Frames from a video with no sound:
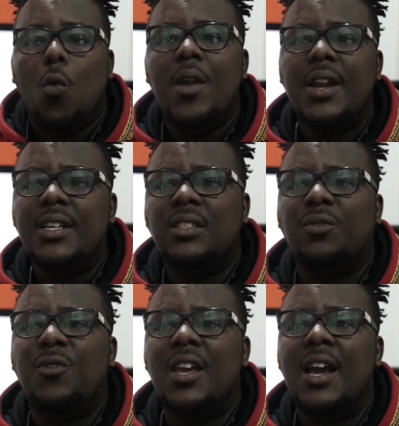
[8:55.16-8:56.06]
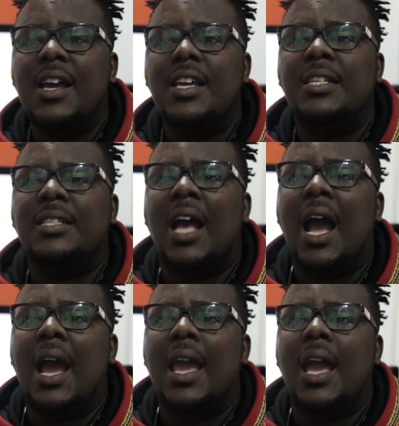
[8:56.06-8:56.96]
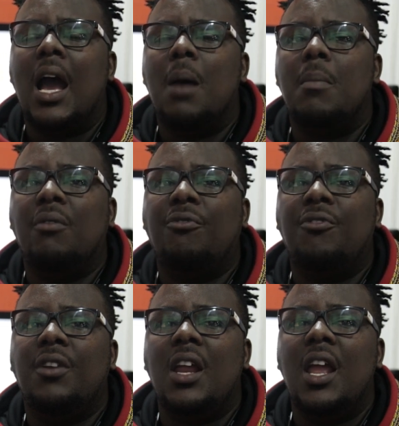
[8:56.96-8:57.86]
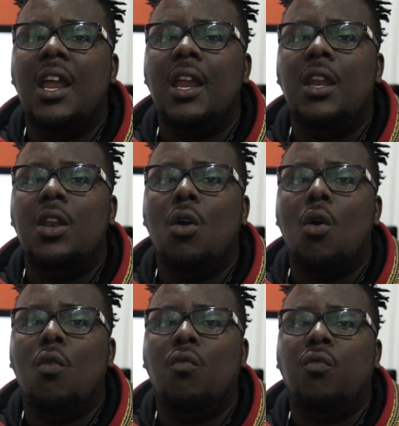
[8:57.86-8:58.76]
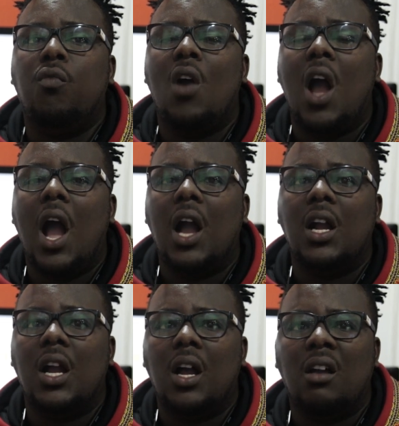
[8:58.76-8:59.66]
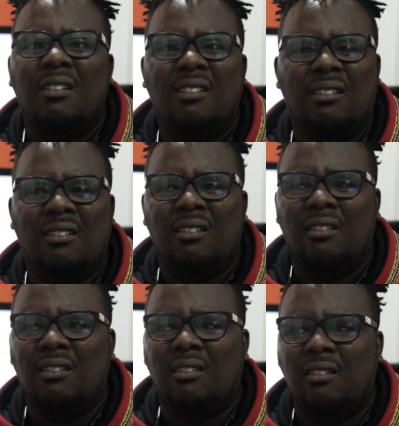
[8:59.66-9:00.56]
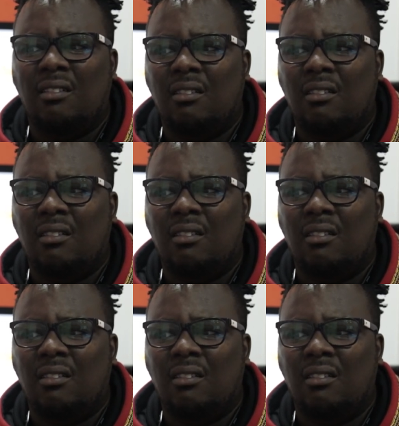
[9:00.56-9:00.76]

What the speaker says: Weirdest fear is I am afraid of hunger. Bruh.